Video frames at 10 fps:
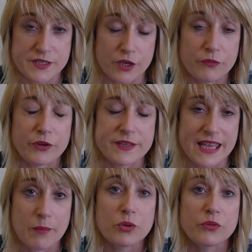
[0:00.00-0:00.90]
So for
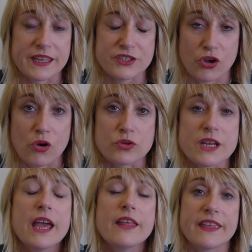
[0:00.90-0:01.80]
example, they're told
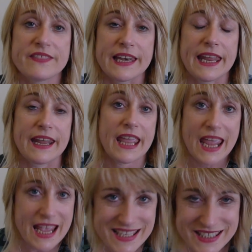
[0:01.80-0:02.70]
that the letter
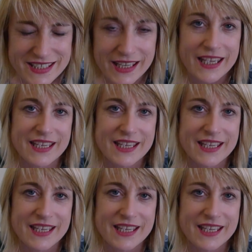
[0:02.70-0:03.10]
S